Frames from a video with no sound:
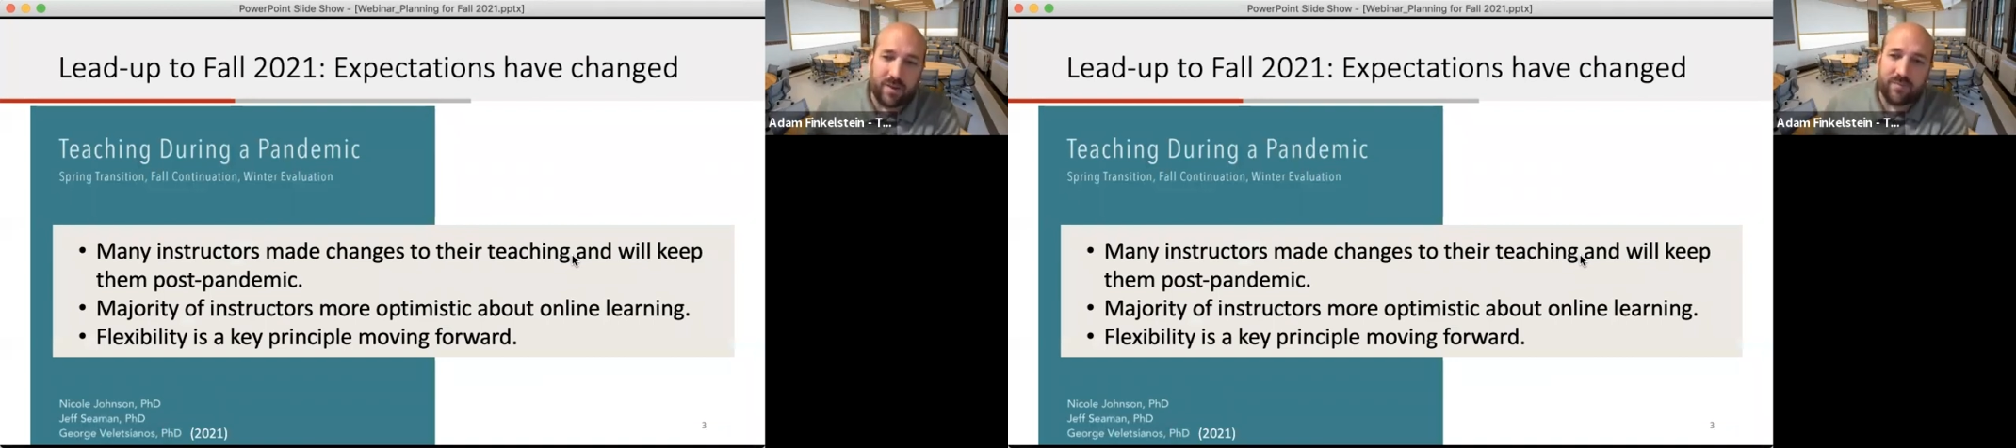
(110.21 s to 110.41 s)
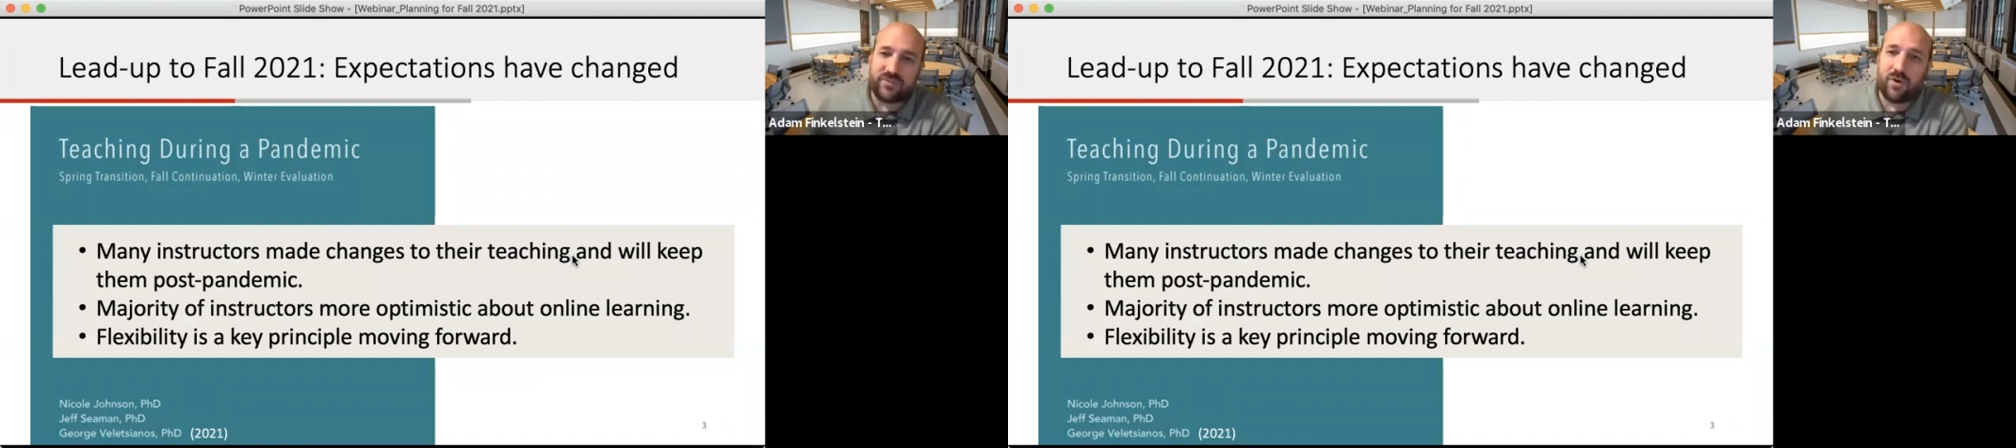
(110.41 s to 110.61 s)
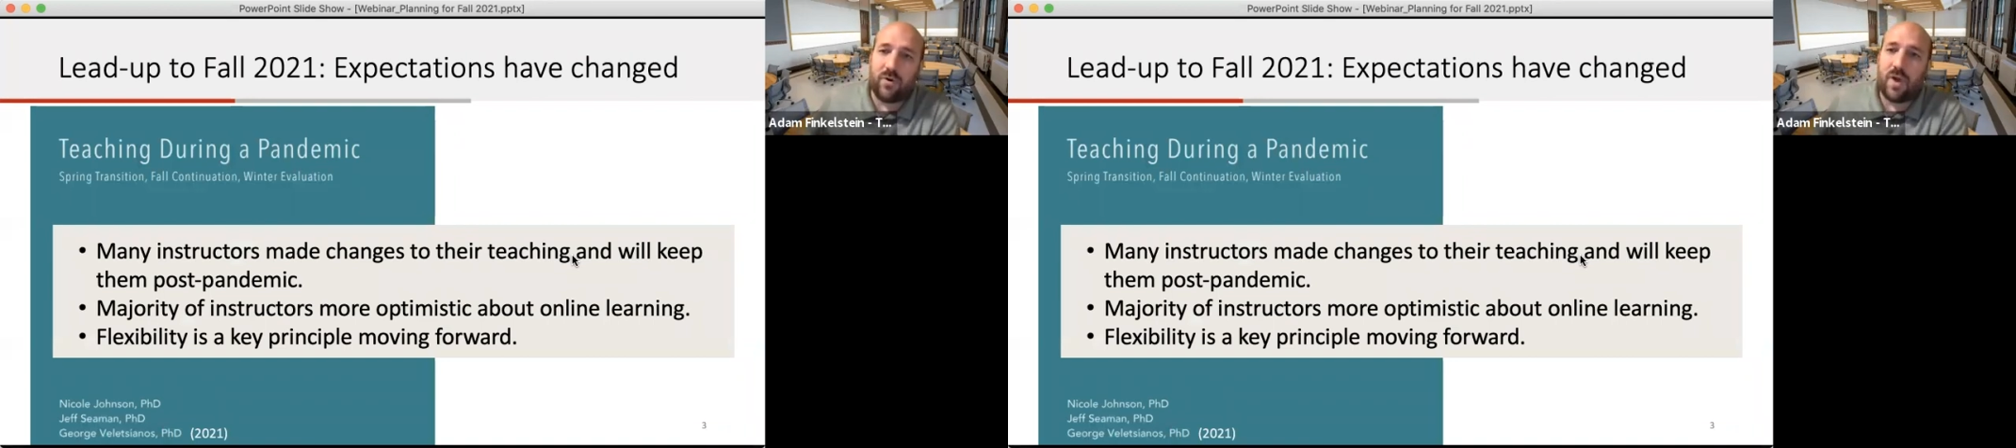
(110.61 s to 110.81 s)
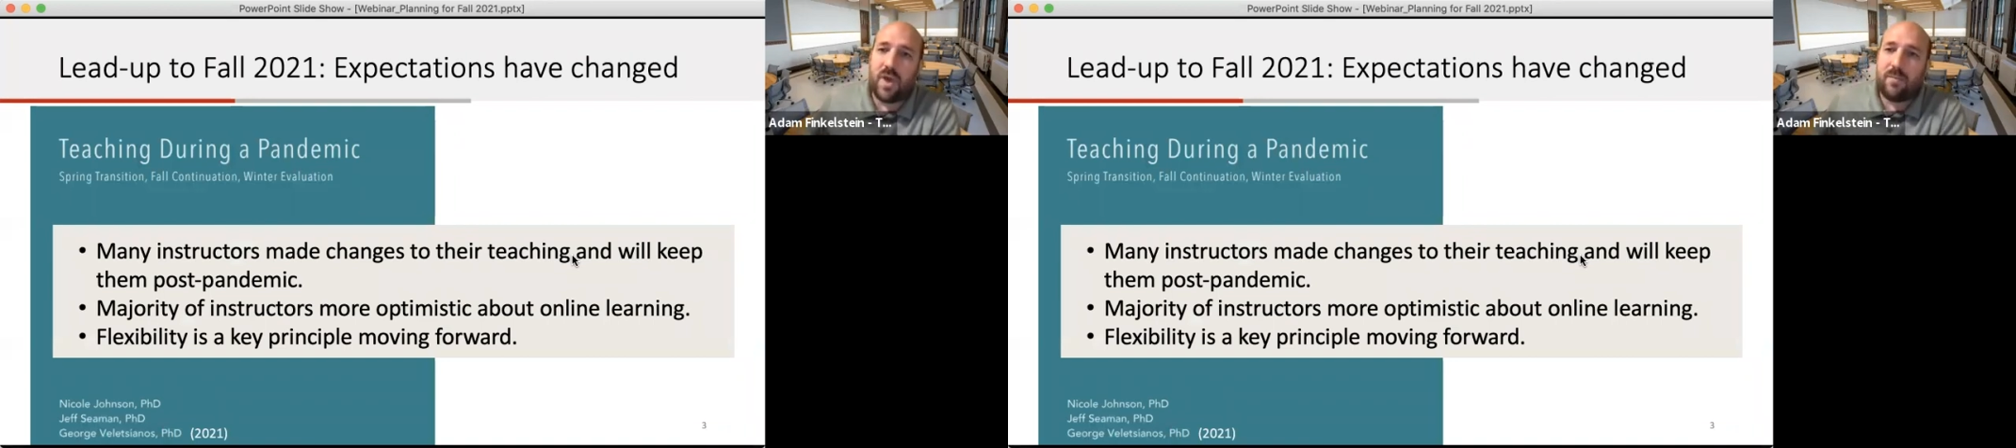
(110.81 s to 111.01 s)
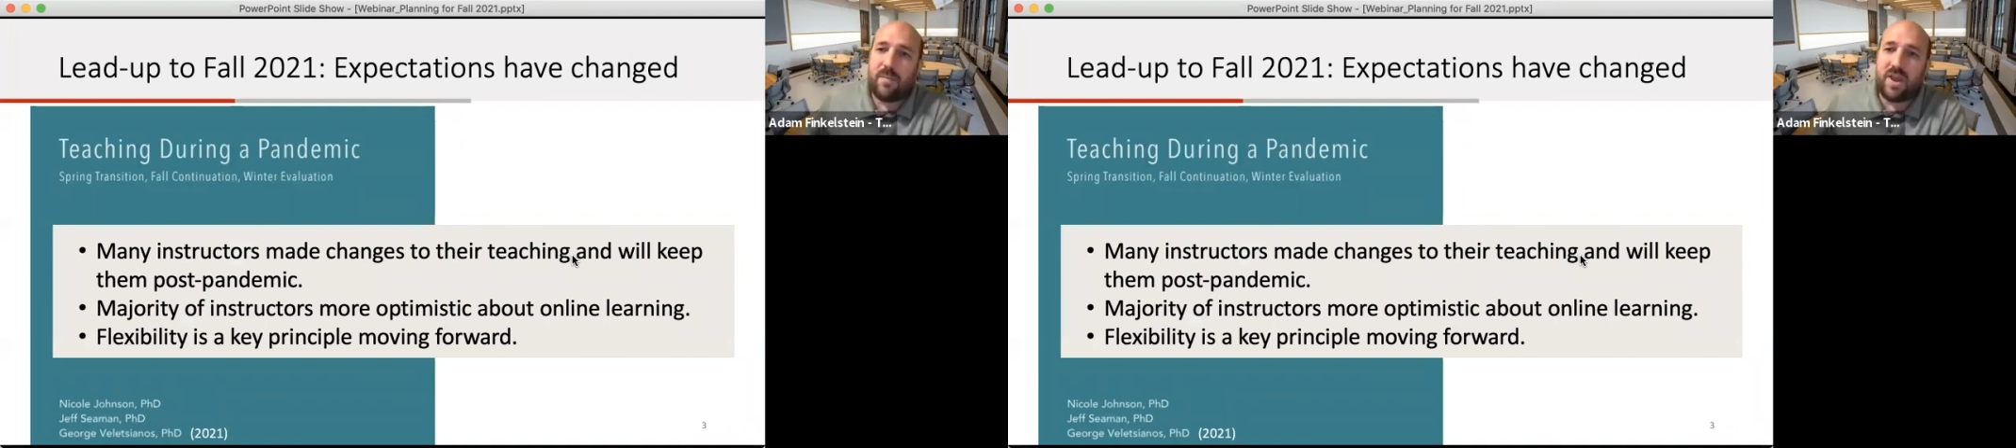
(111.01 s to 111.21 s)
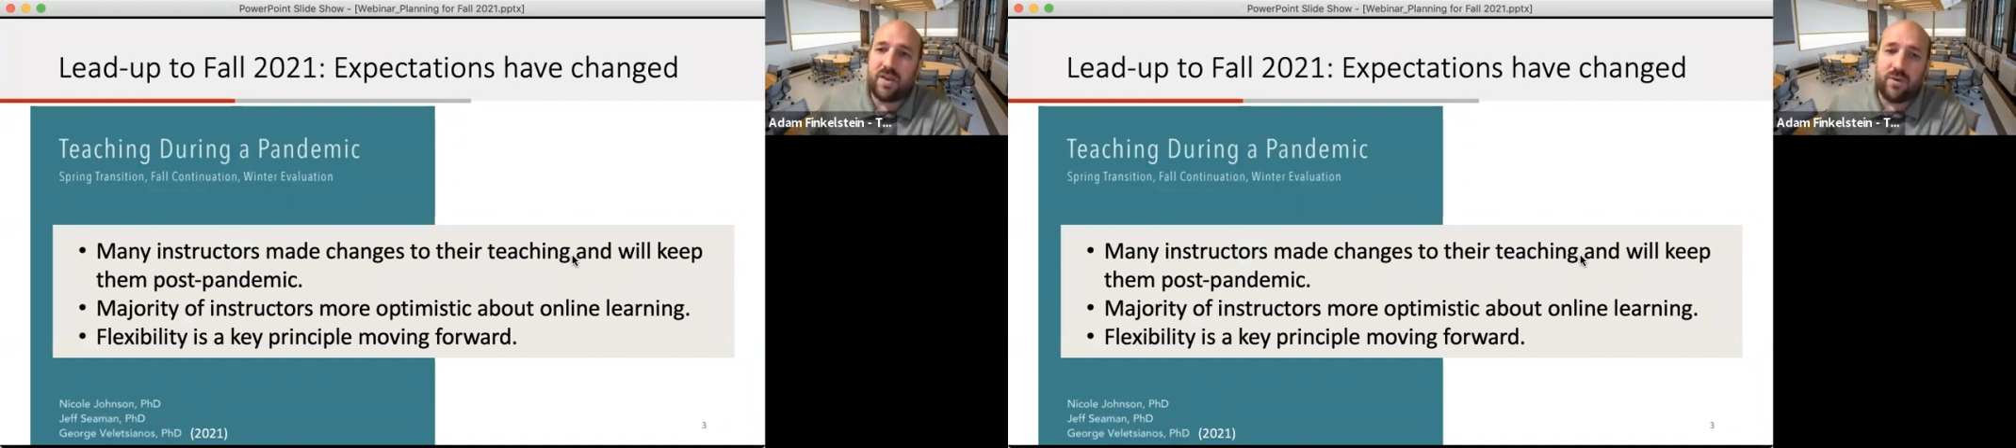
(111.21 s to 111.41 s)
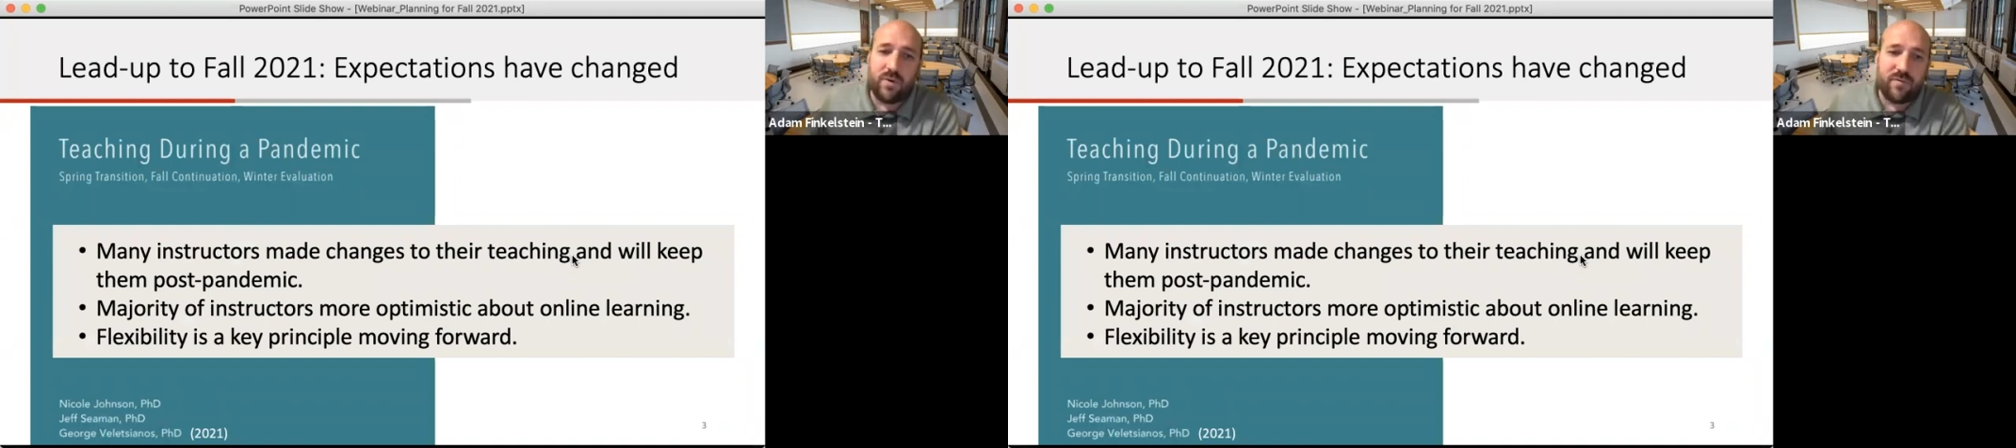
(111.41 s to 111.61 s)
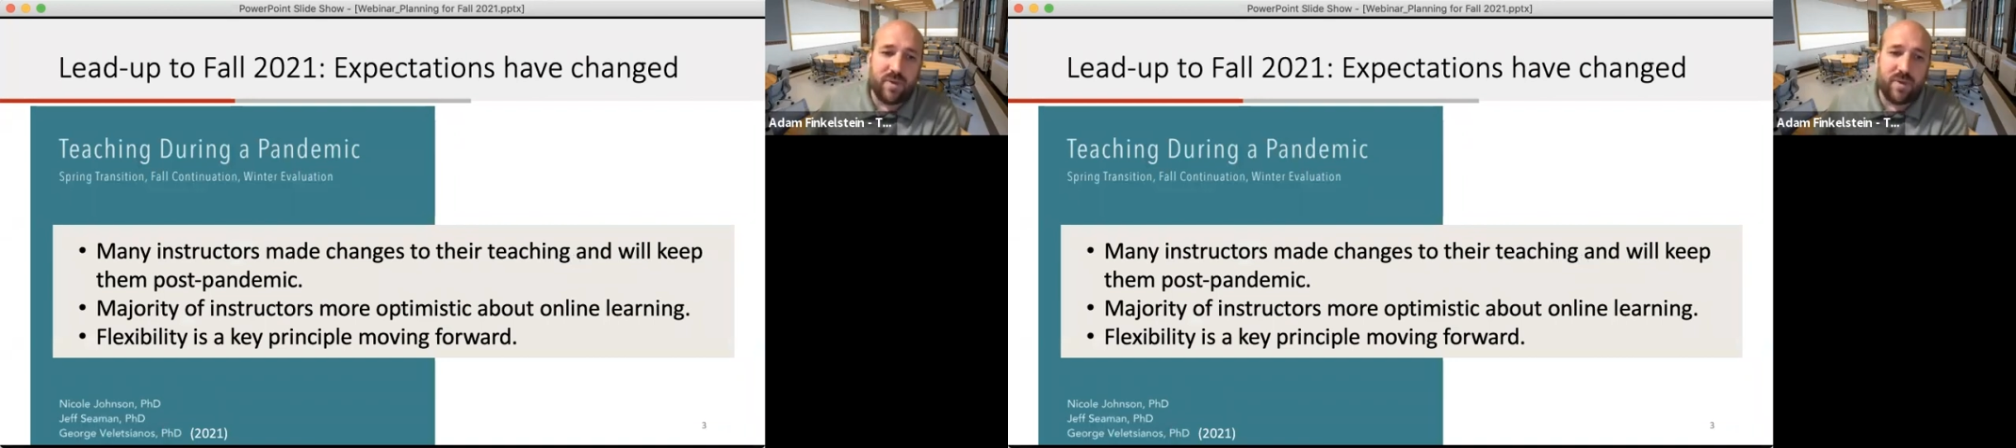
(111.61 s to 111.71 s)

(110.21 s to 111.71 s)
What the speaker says: So many of you have